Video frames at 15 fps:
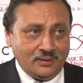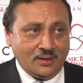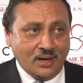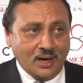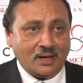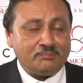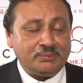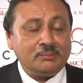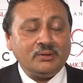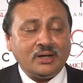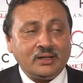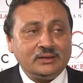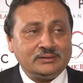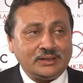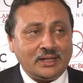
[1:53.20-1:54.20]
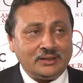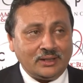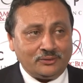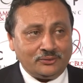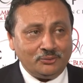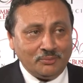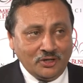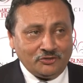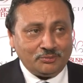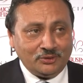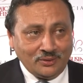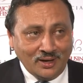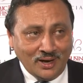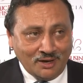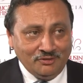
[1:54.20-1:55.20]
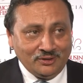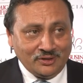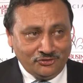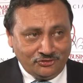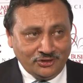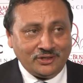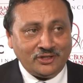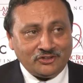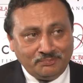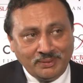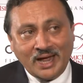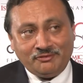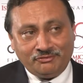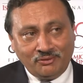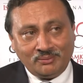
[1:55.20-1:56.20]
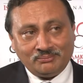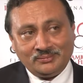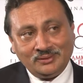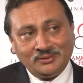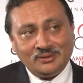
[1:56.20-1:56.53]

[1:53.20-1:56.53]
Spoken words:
and people understand that you must be having a serious platform